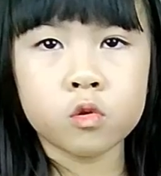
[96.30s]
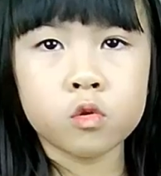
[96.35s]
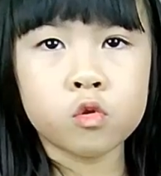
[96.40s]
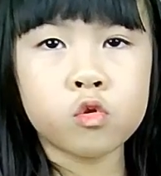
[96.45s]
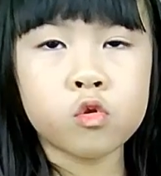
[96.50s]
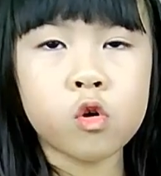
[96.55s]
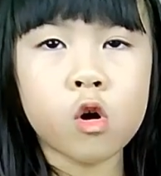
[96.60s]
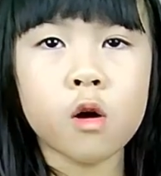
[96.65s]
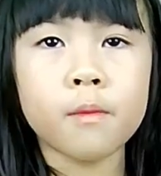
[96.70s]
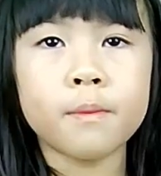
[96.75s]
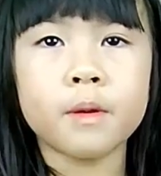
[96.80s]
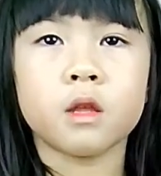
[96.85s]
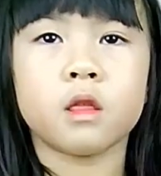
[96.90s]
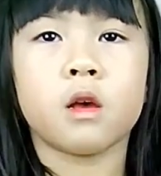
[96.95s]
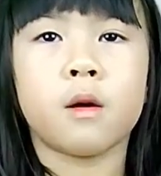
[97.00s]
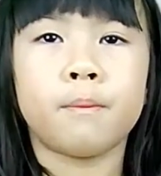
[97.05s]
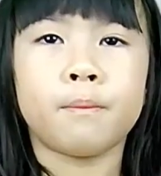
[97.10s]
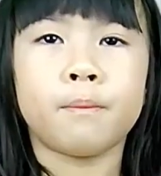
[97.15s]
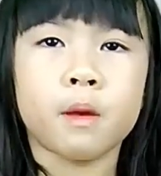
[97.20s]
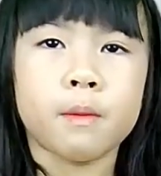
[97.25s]
Who will be
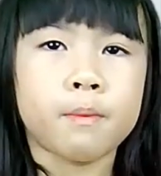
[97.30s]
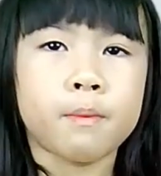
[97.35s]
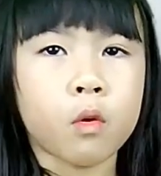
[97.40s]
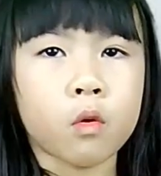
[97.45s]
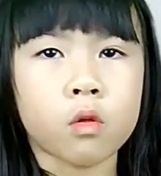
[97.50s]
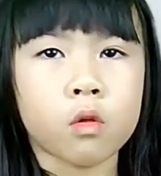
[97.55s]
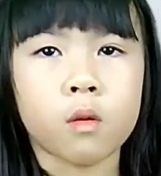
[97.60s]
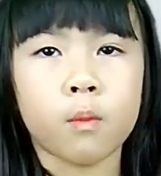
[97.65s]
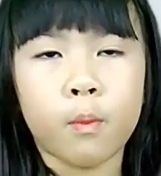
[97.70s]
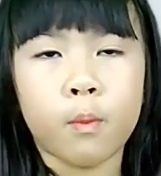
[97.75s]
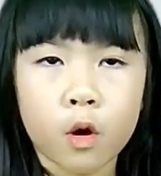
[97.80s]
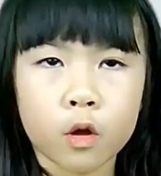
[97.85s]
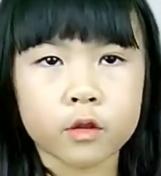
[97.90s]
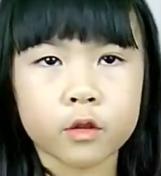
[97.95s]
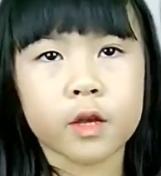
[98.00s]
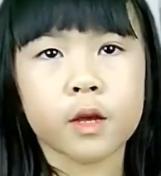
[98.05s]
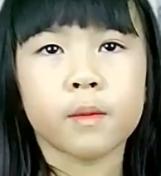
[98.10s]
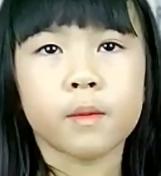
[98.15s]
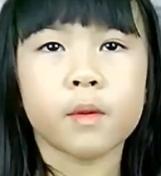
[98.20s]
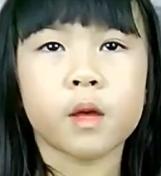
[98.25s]
the people
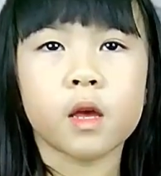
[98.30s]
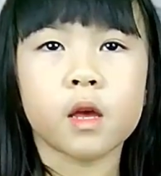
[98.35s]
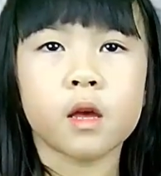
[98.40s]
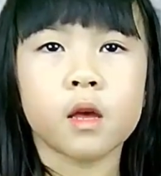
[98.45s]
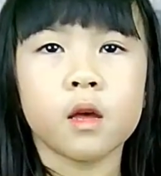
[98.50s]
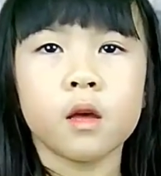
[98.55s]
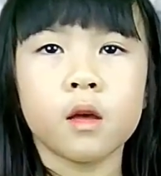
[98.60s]
supporting me?